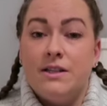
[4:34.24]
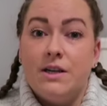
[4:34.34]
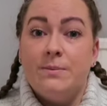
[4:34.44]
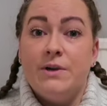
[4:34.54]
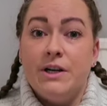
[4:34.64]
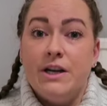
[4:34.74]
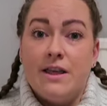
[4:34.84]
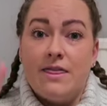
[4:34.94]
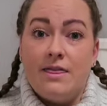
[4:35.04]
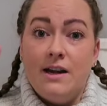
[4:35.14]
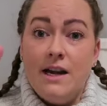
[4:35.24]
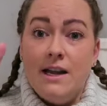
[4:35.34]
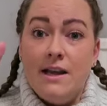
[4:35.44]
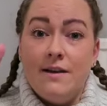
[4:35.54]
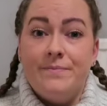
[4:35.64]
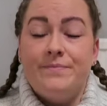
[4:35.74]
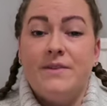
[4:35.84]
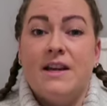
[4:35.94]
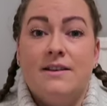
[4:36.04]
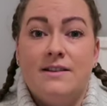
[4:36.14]
Number three
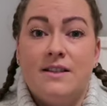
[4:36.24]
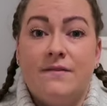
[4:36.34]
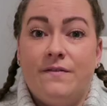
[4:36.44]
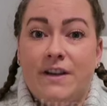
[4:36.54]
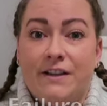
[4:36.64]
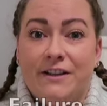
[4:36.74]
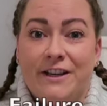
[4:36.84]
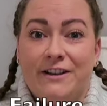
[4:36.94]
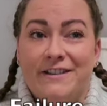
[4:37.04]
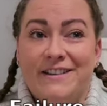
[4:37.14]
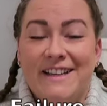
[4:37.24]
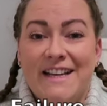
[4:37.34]
is failure.